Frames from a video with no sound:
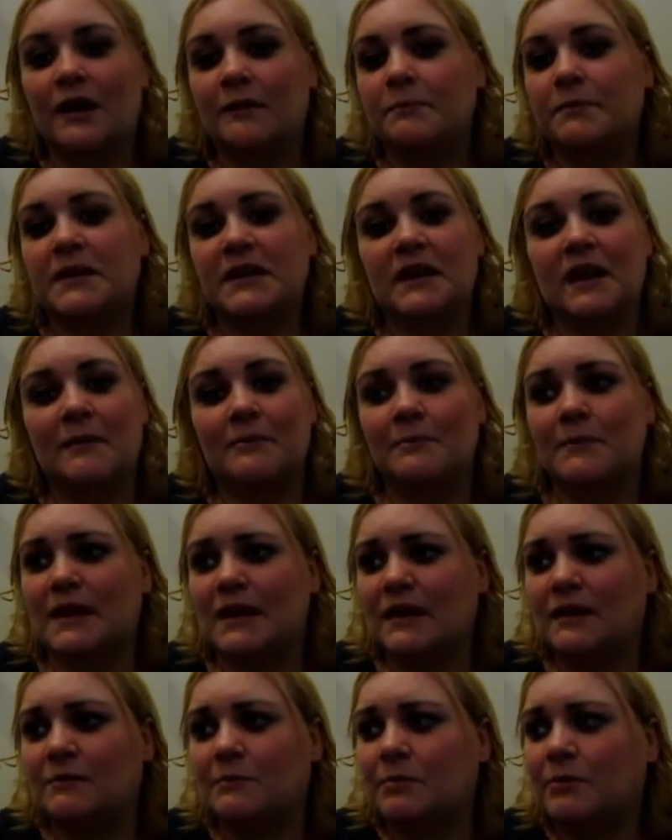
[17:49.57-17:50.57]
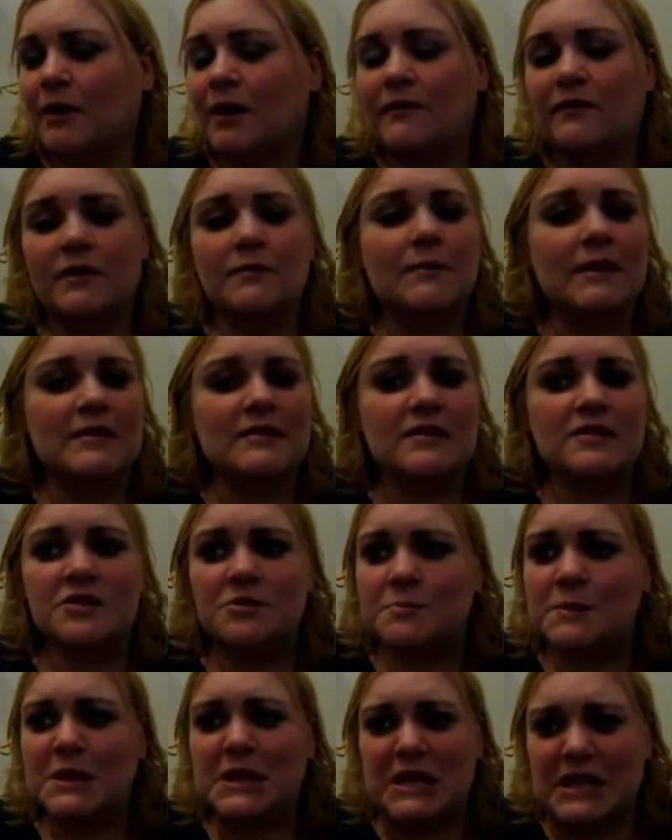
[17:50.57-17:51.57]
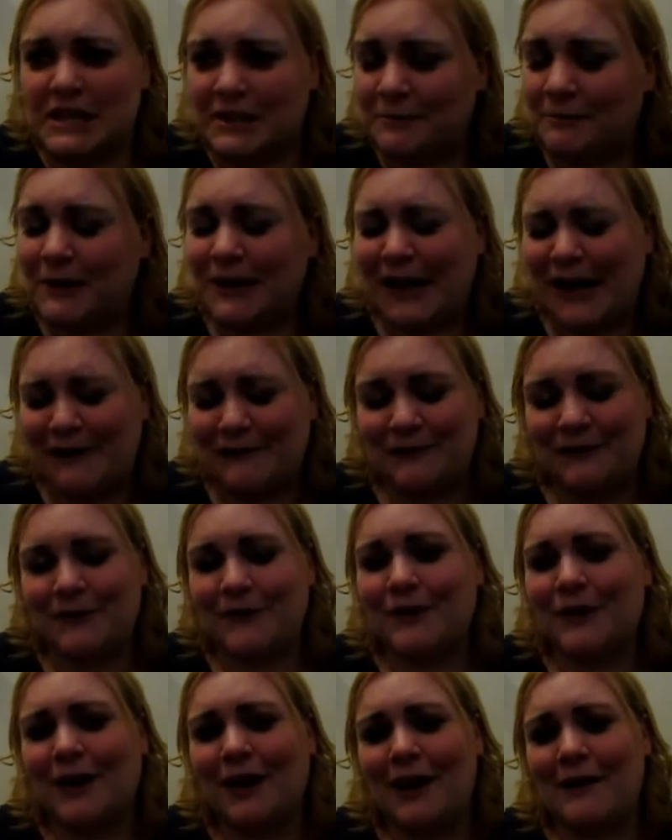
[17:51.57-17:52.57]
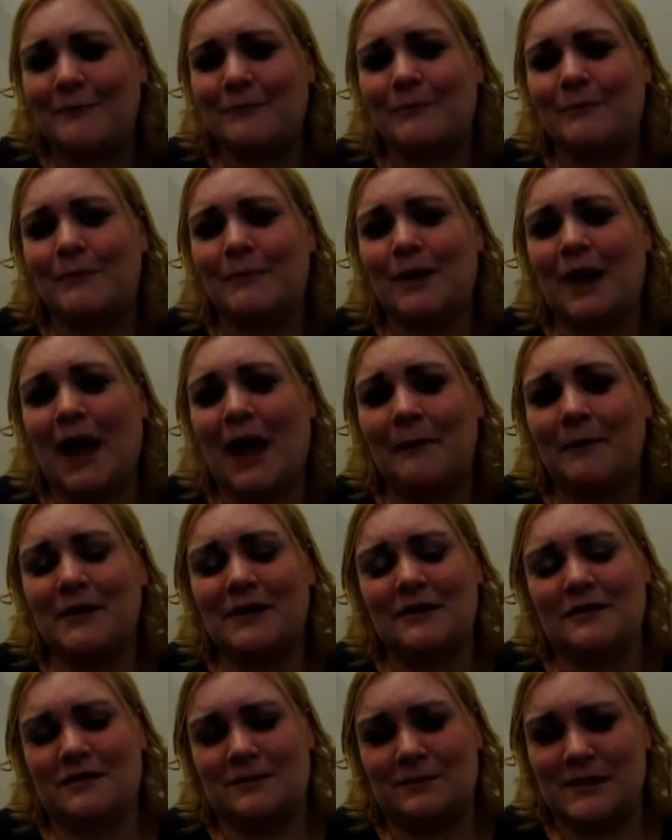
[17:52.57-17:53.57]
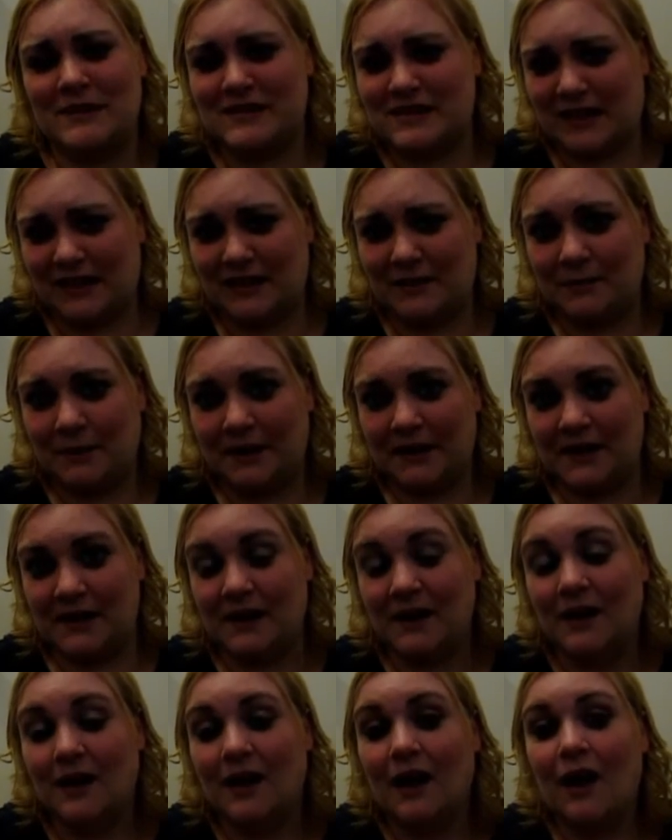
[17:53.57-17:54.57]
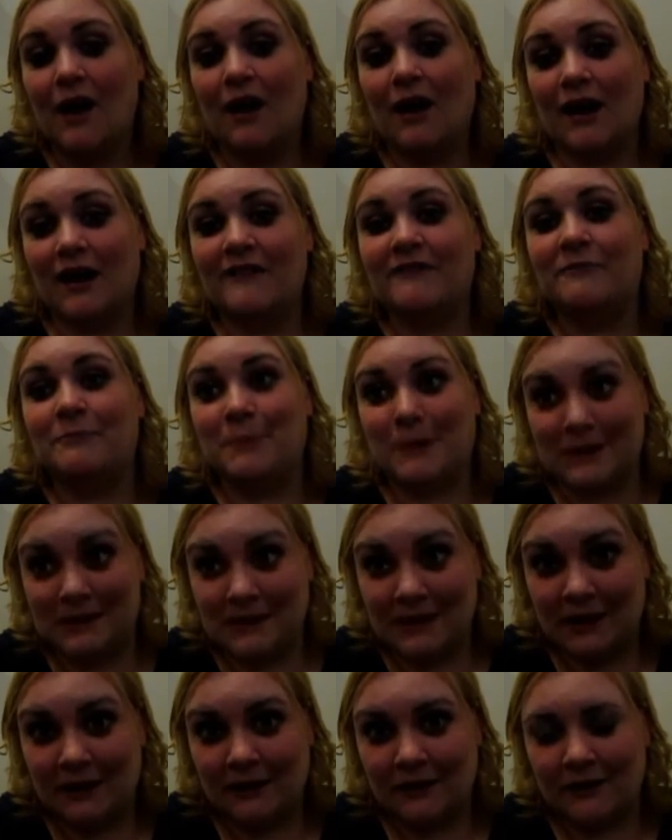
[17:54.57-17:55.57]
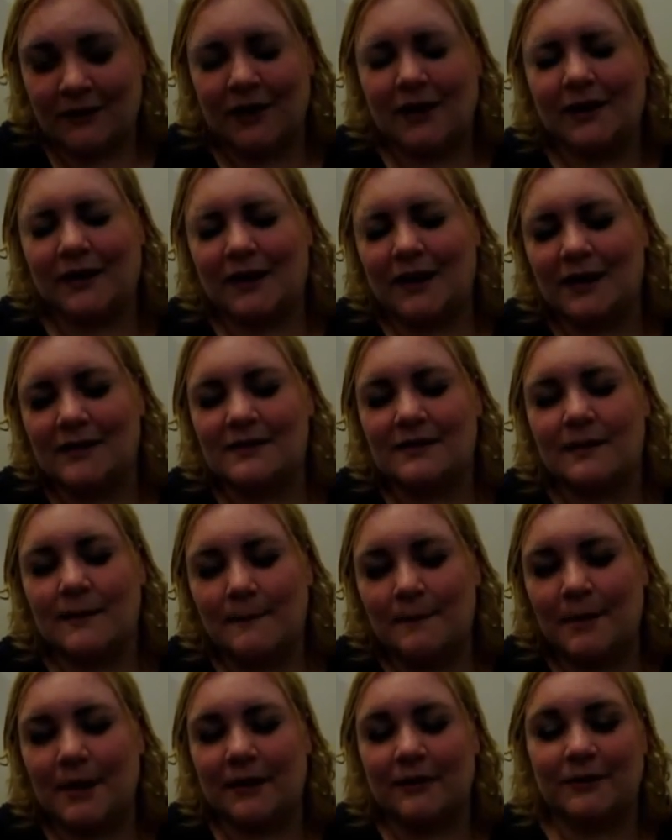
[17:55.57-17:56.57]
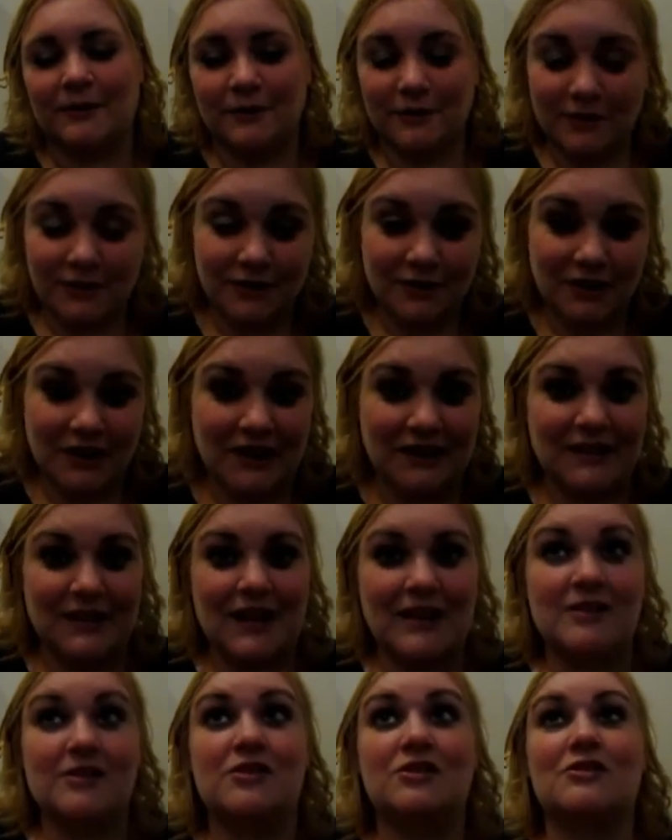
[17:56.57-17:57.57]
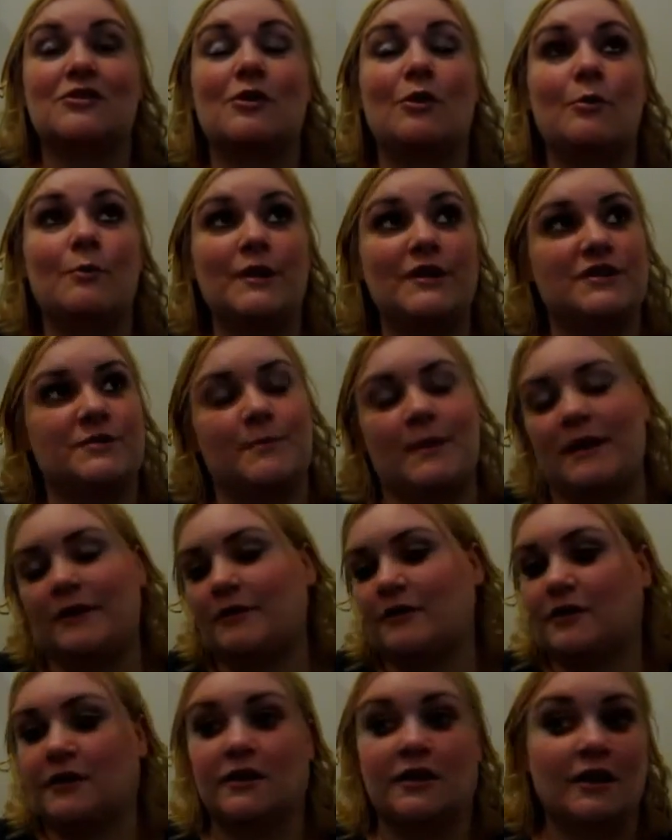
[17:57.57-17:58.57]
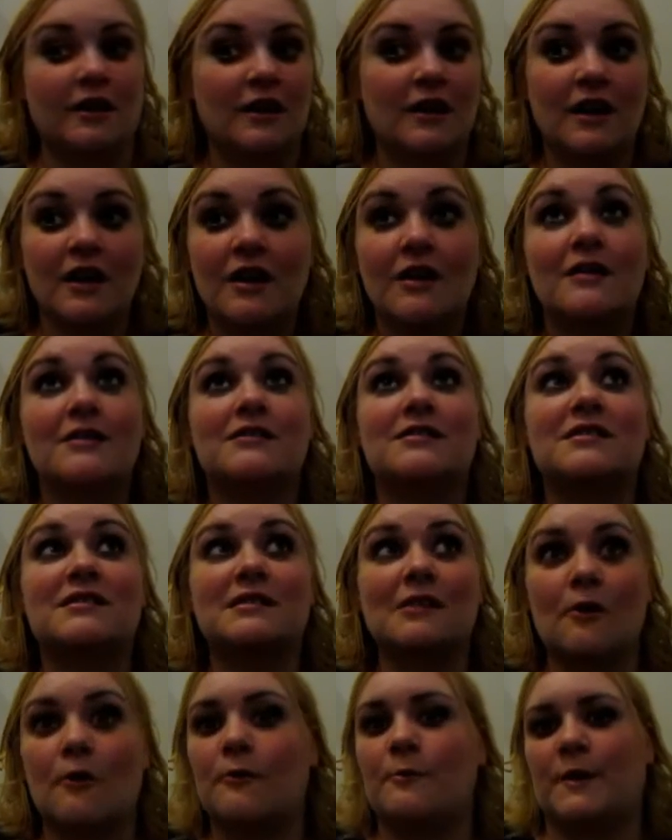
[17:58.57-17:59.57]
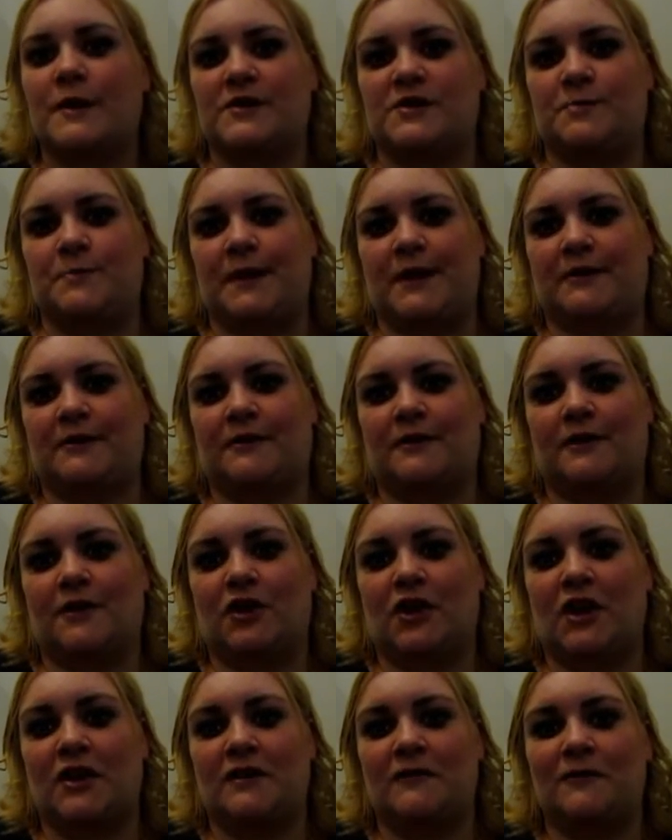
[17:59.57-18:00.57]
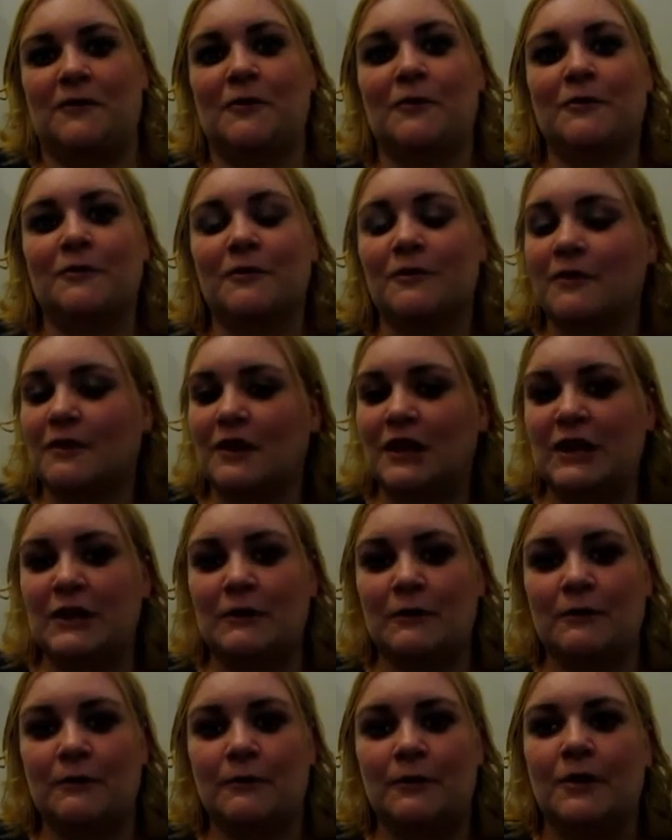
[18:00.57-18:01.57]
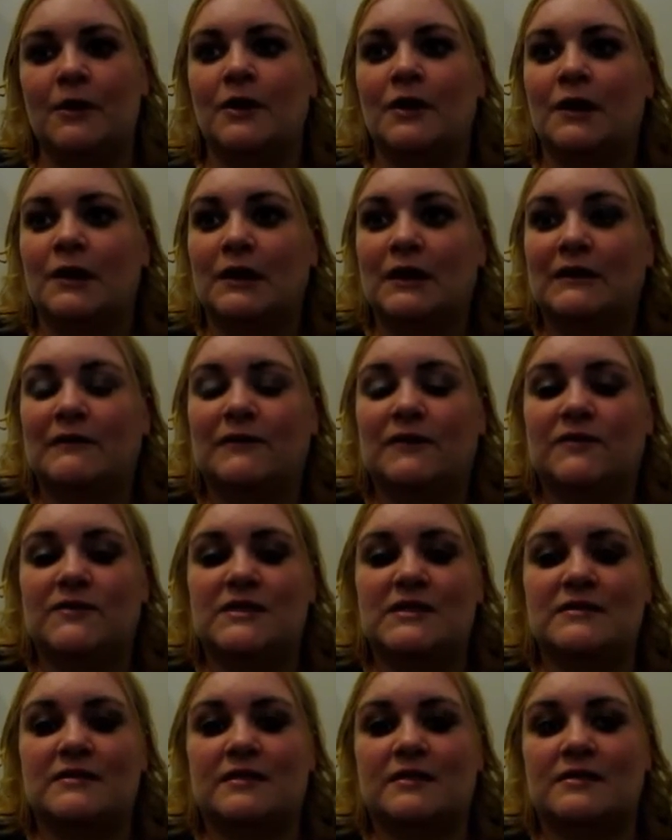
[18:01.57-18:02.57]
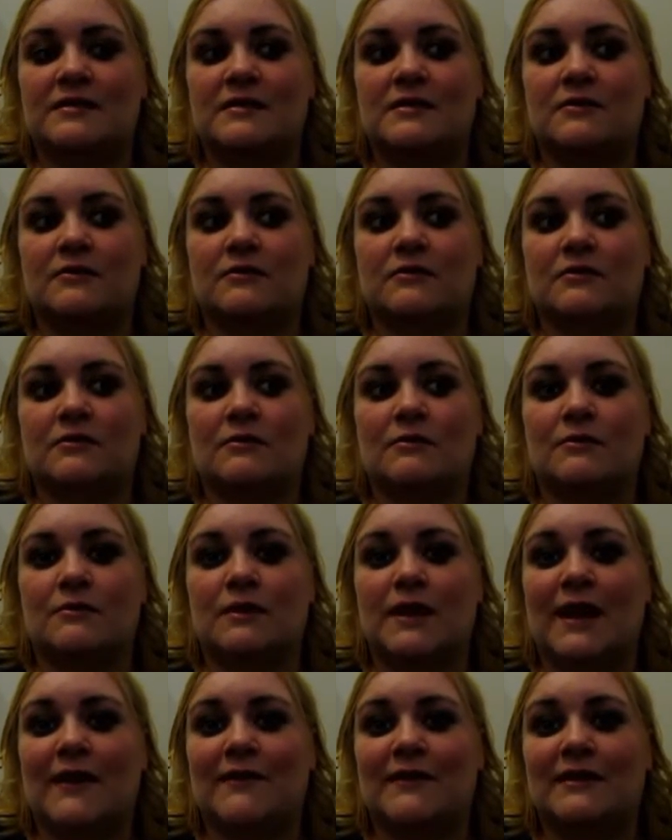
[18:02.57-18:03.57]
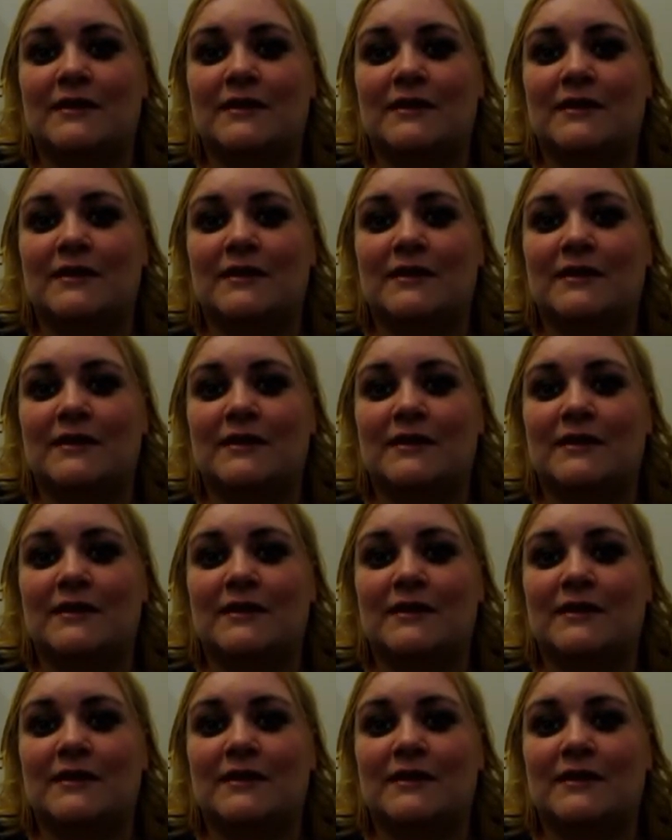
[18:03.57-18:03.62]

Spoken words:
PM me, private message me, whatever. I'm happy to speak to anybody. I've been there. It gets better. It gets so much better. So much better. And if you're, 15, 16 years old, having